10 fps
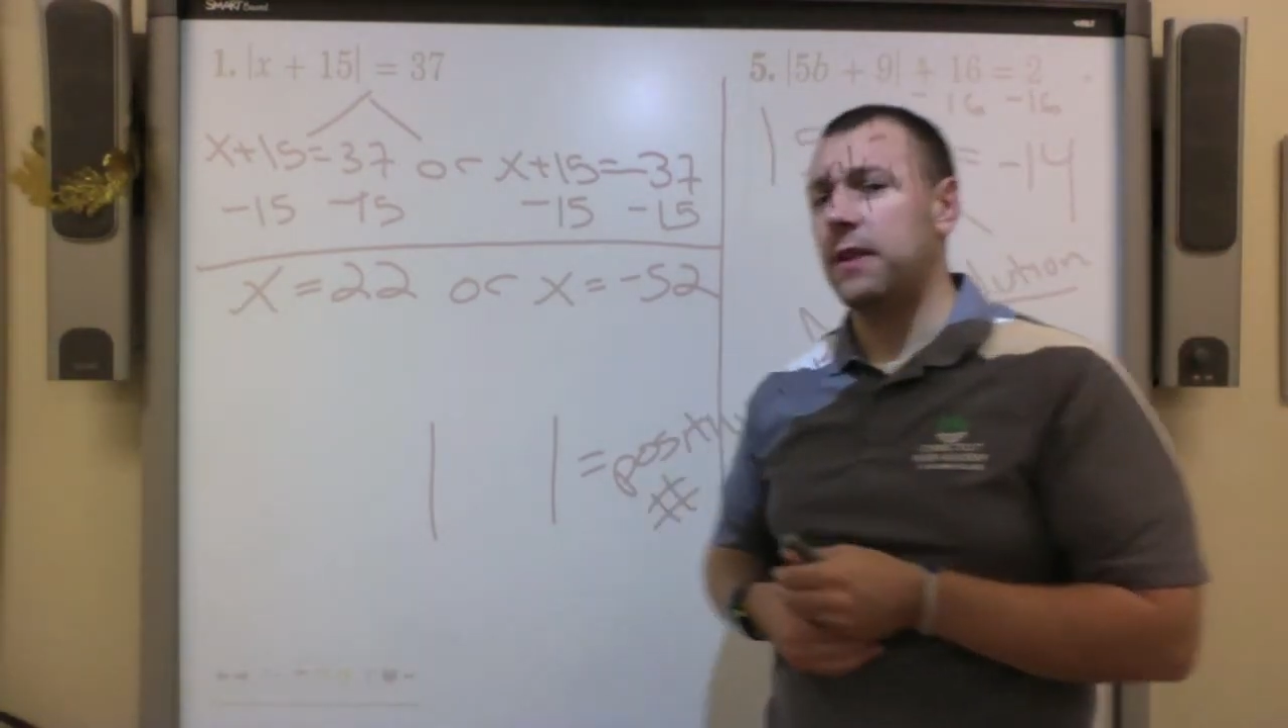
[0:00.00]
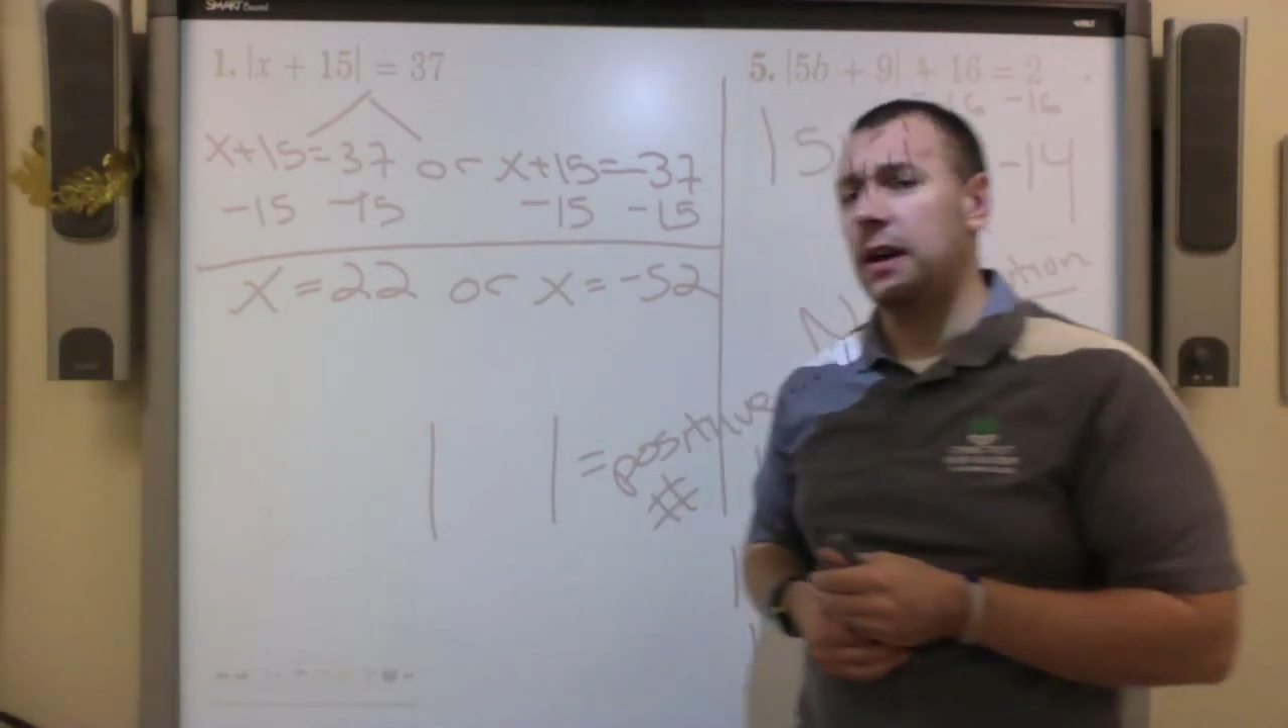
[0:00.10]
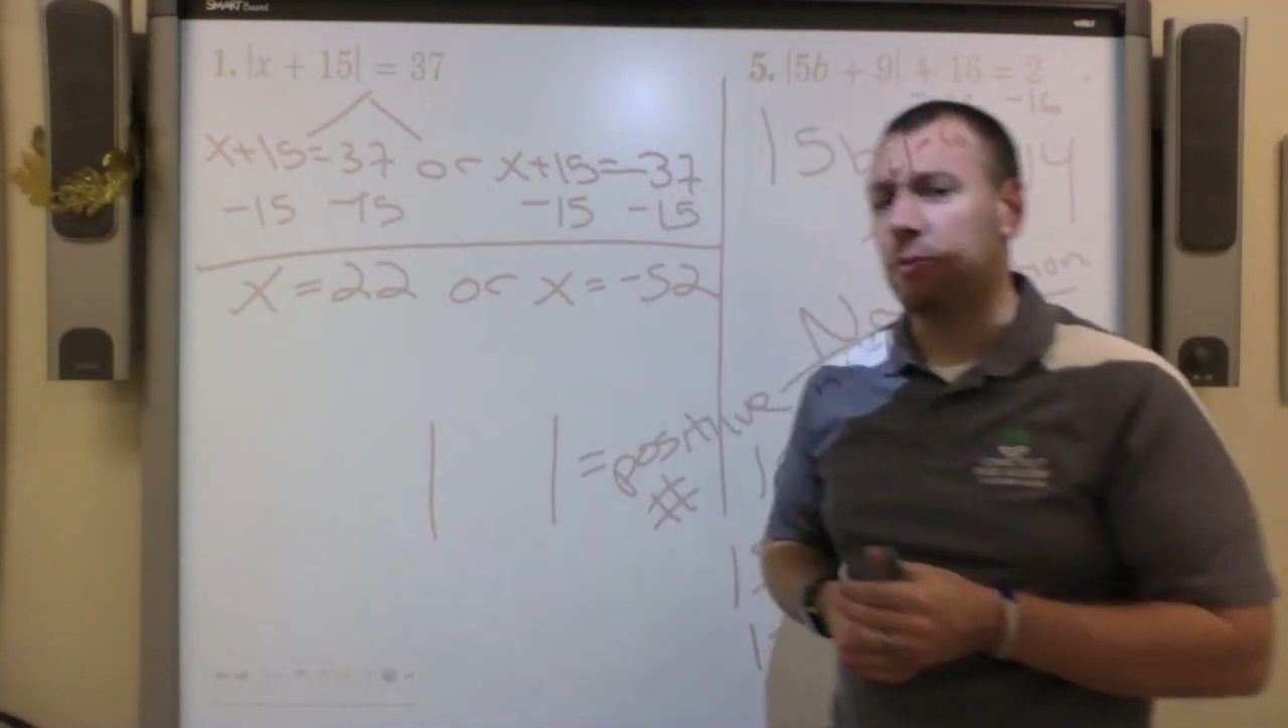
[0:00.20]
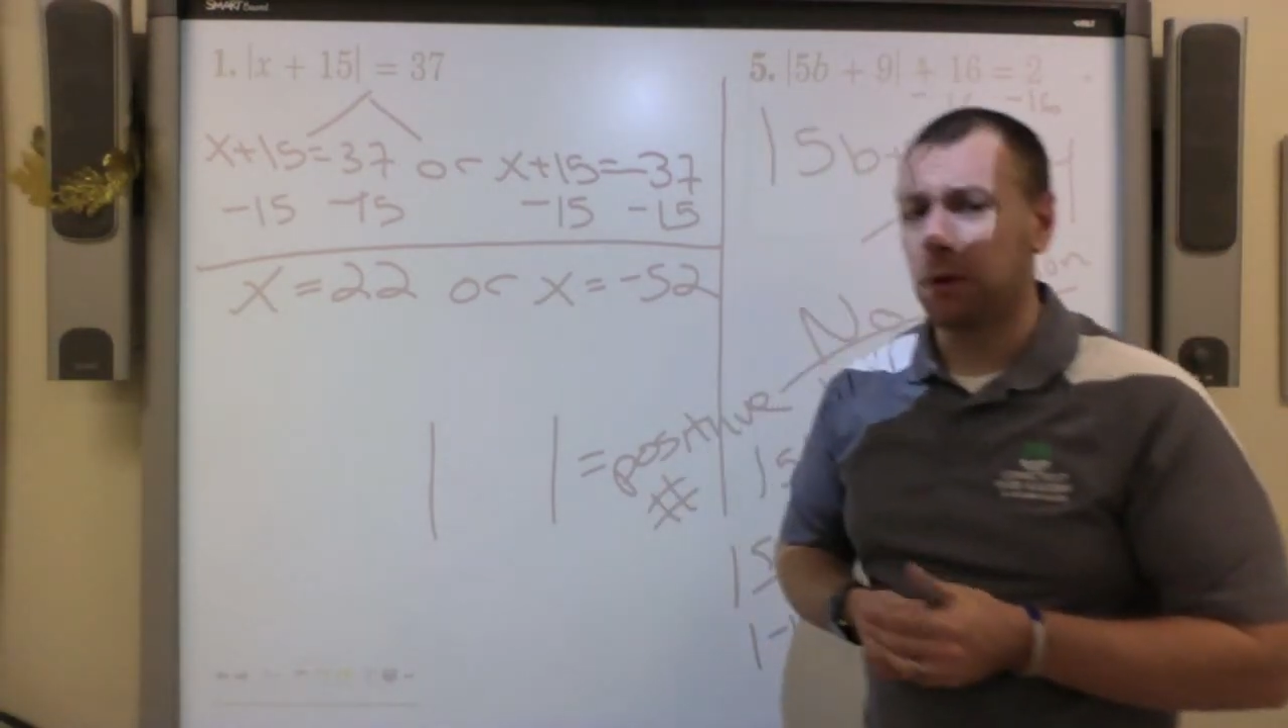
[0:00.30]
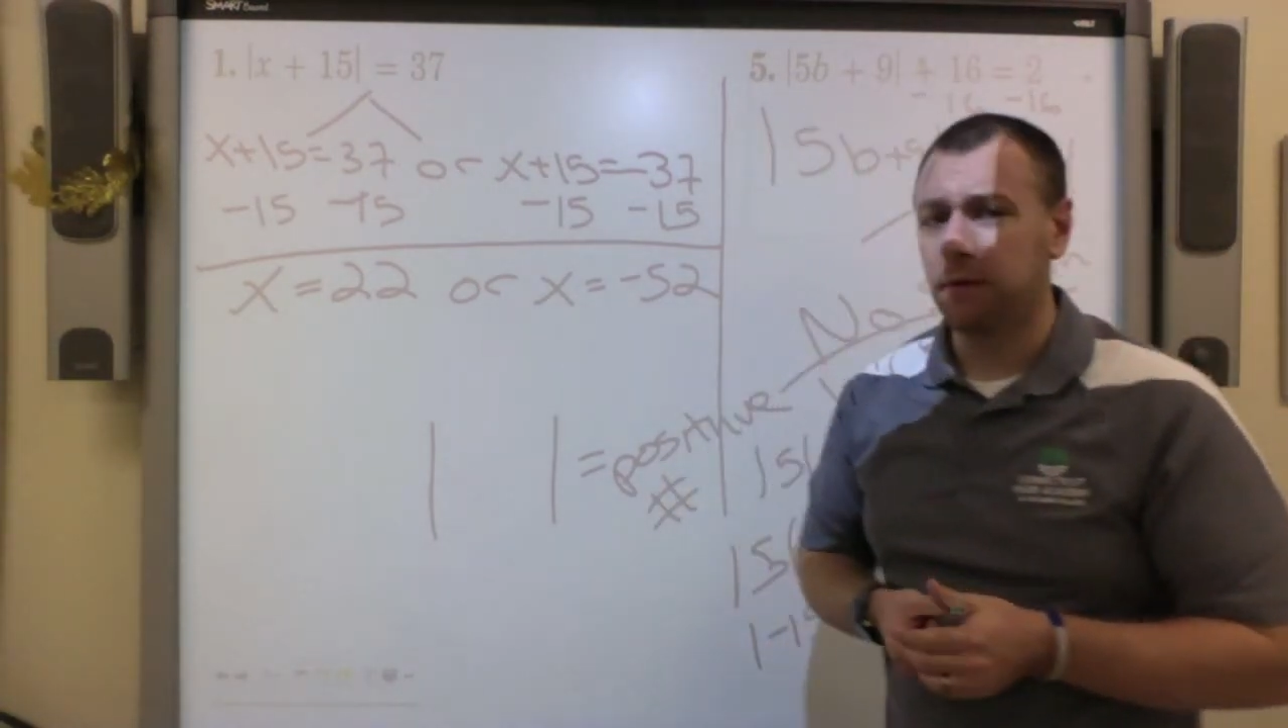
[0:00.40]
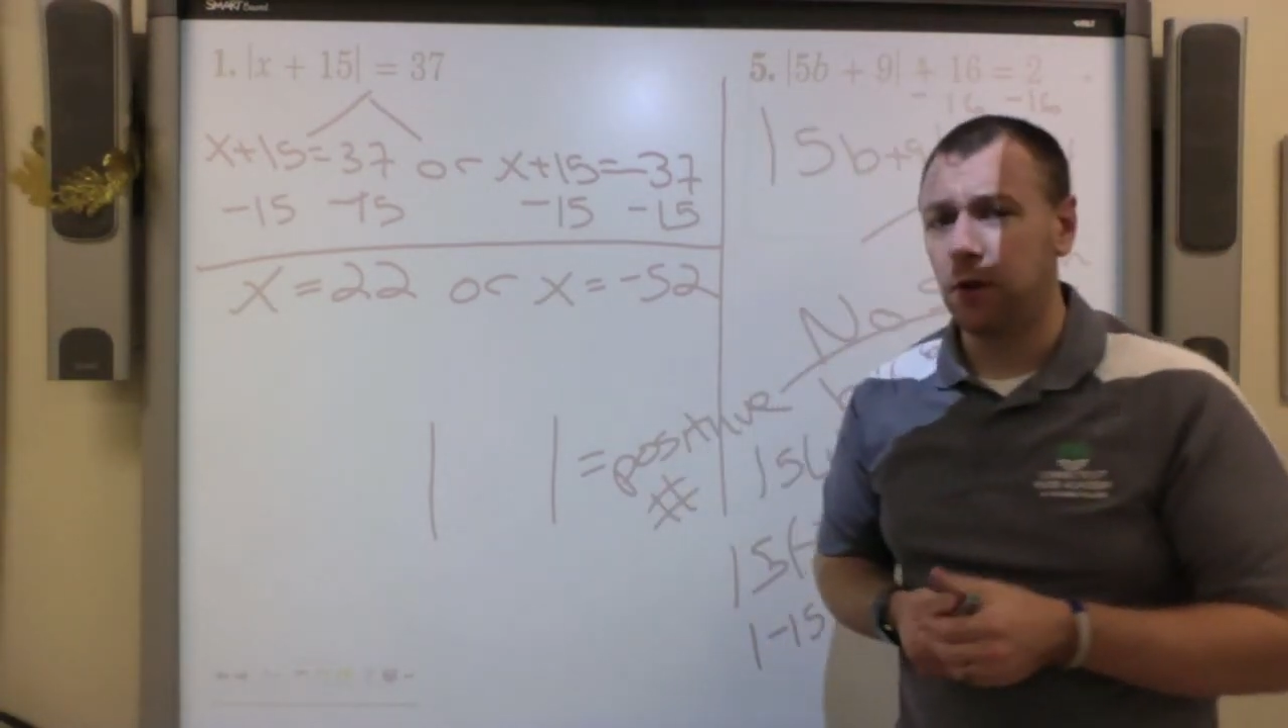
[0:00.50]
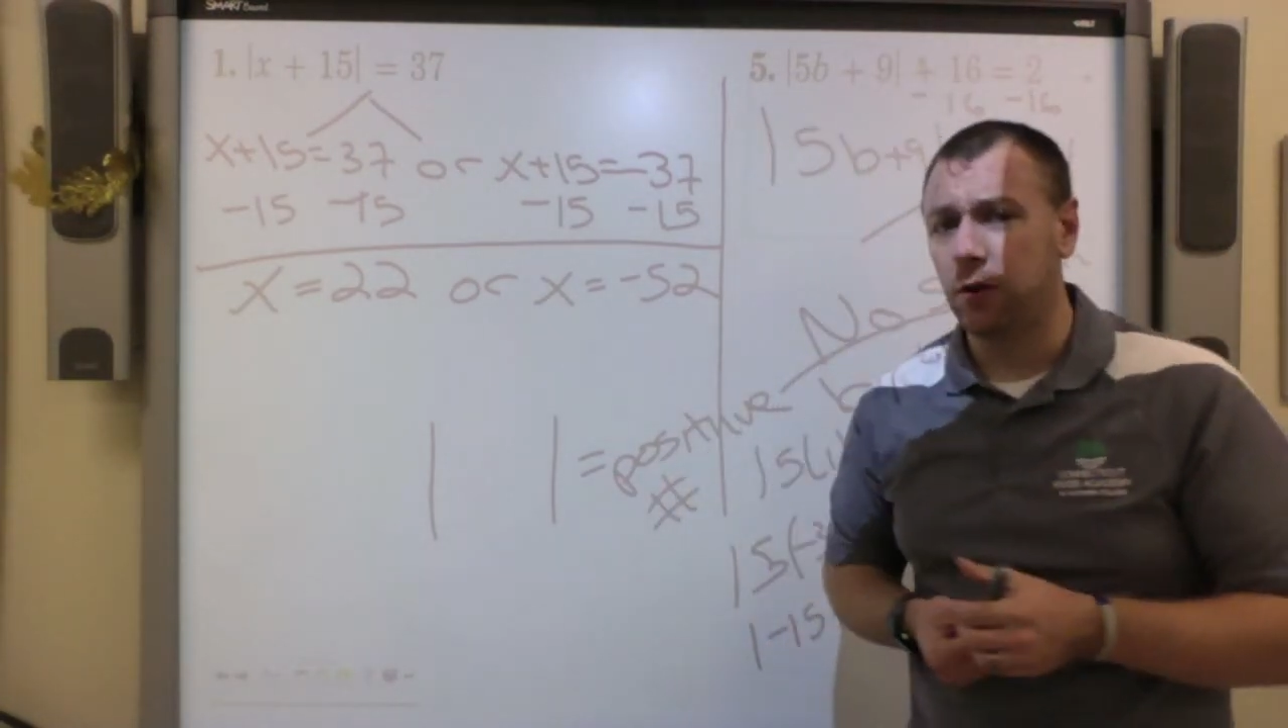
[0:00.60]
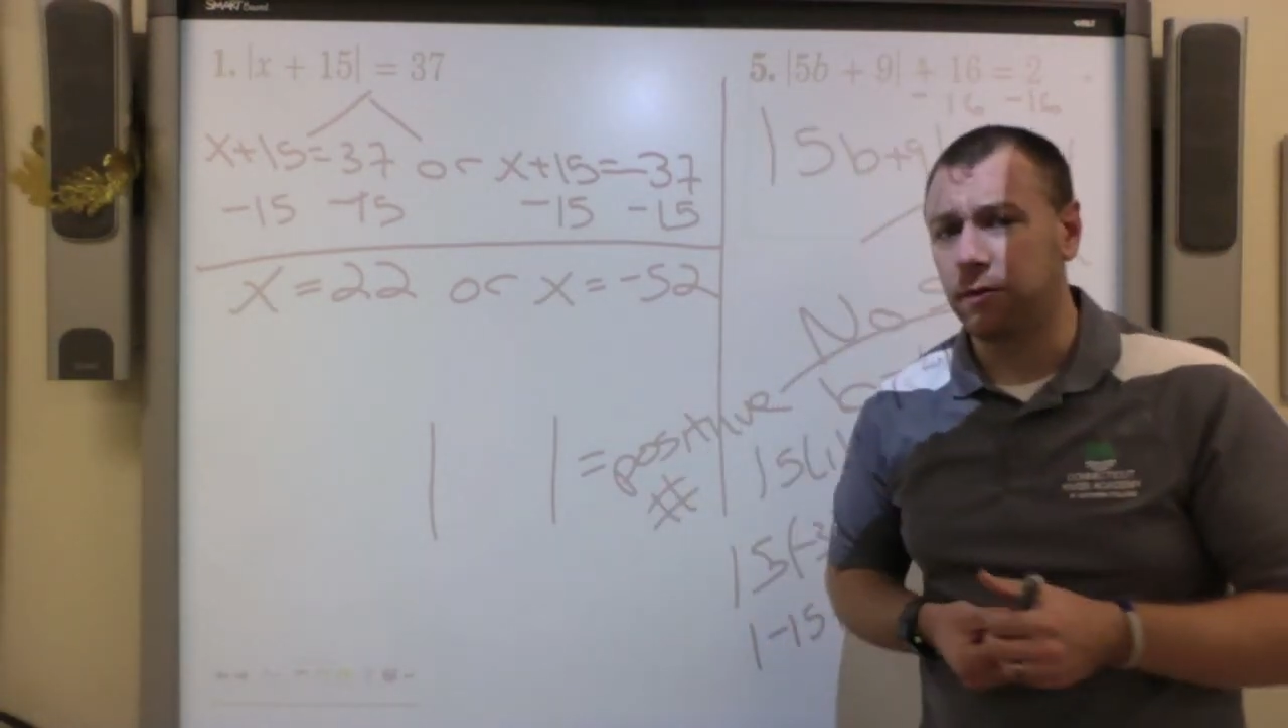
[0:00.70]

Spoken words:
that review